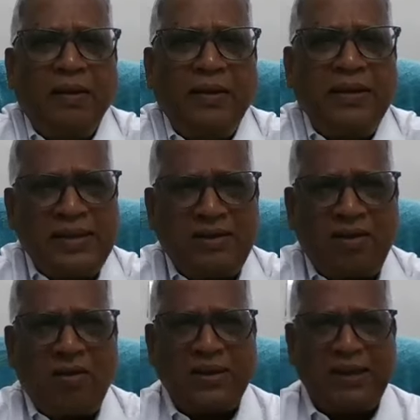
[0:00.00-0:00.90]
And these
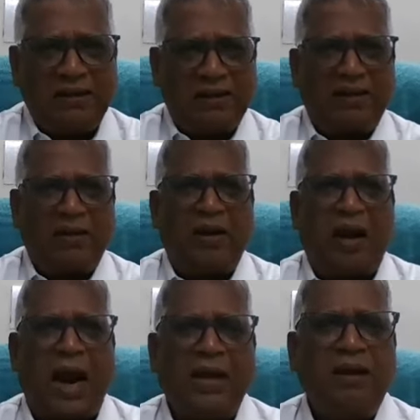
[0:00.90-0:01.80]
are all the
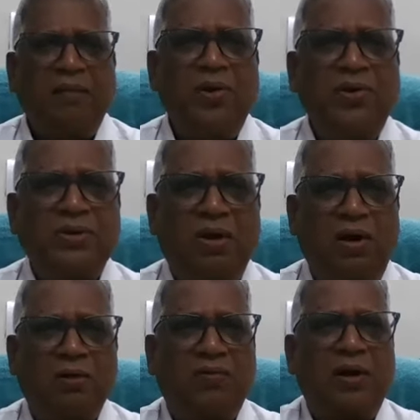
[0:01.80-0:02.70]
attributes
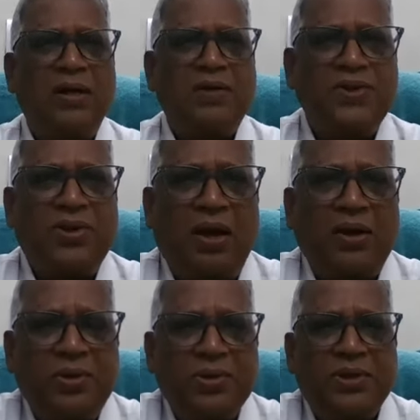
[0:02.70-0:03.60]
or words which
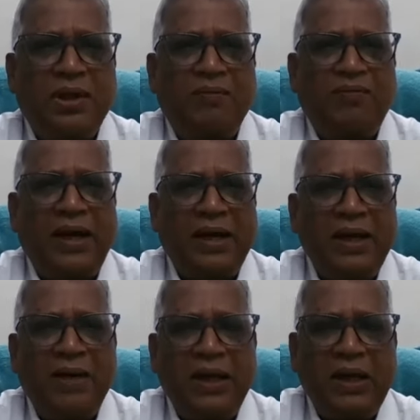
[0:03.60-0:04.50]
are used for
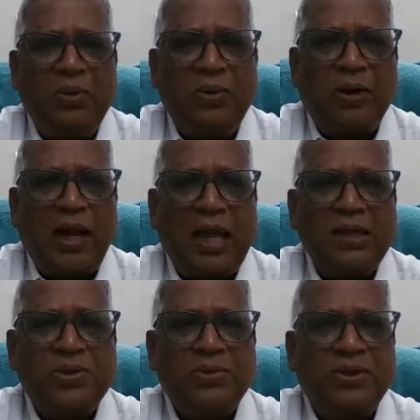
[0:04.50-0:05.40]
anybody who
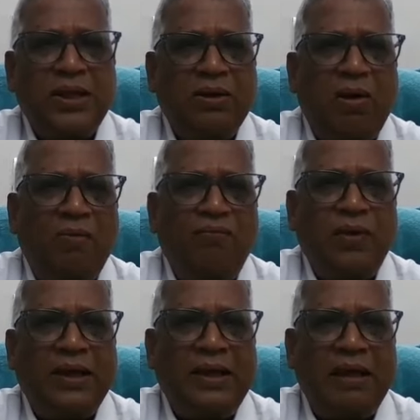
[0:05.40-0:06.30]
tries to think of
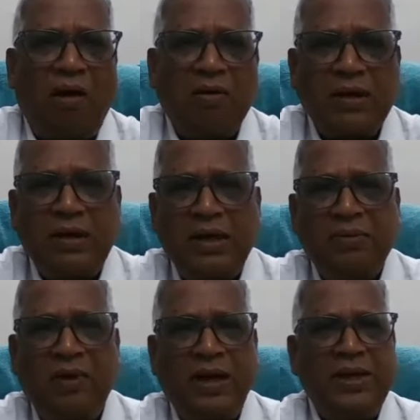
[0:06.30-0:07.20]
any
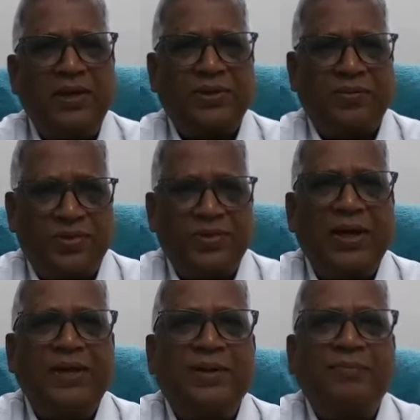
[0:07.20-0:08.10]
alternative ideas of
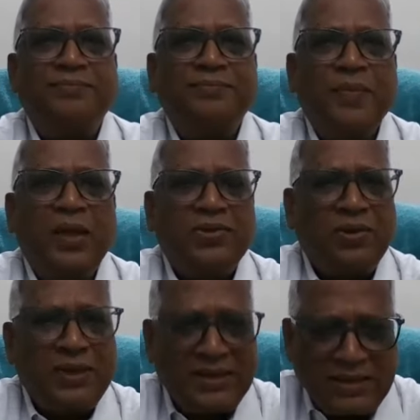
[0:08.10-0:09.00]
socialism.
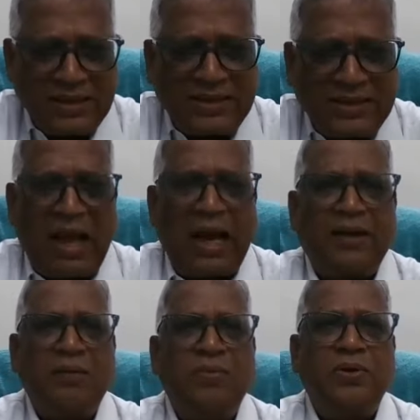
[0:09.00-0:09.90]
So this is the
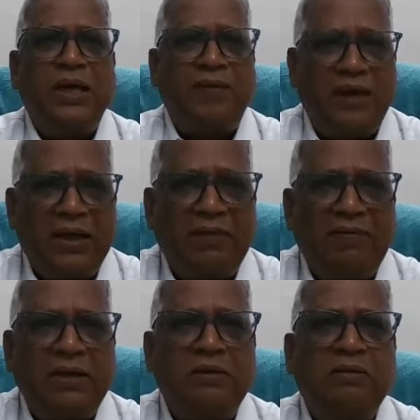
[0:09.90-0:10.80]
attribute even
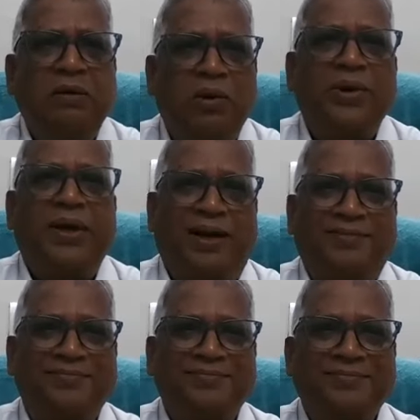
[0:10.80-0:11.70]
given to
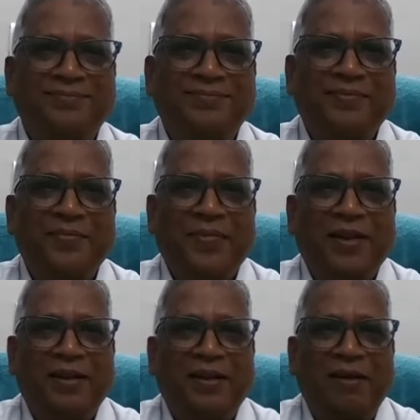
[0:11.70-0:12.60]
Lohia
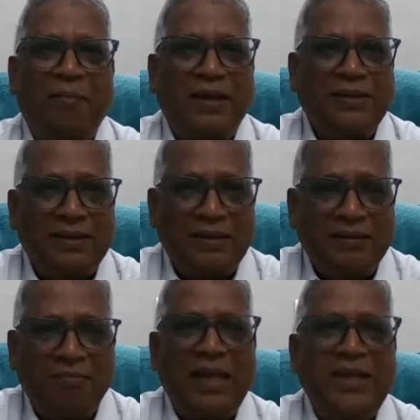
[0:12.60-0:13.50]
by
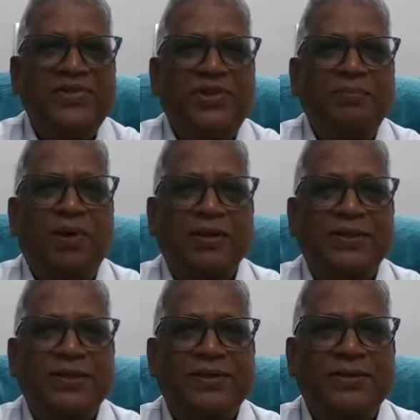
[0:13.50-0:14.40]
the mainstream
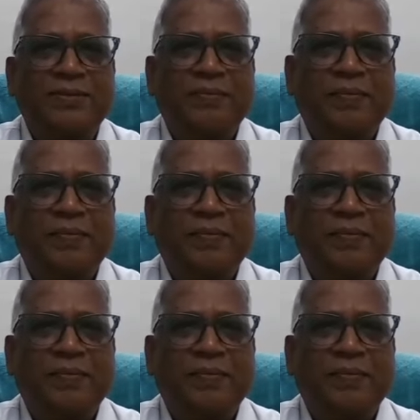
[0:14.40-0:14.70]
Marxists.